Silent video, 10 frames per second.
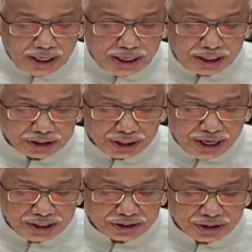It
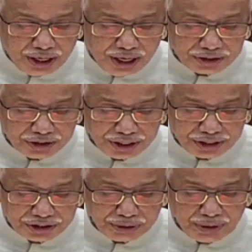stands as a
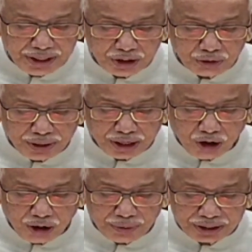testimony to my
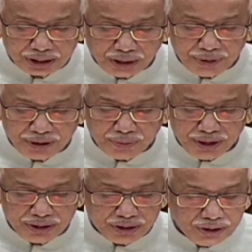government's
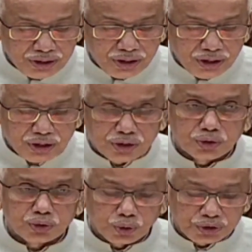commitment
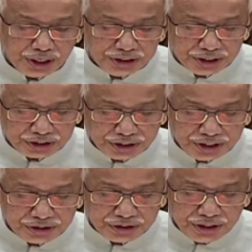to social
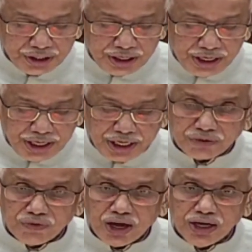justice,
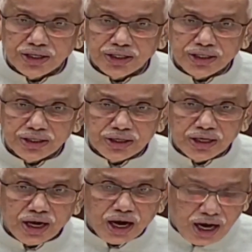equality,
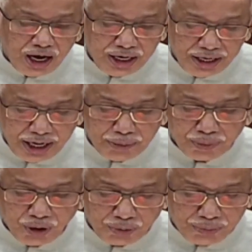and
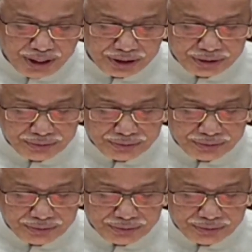empowerment.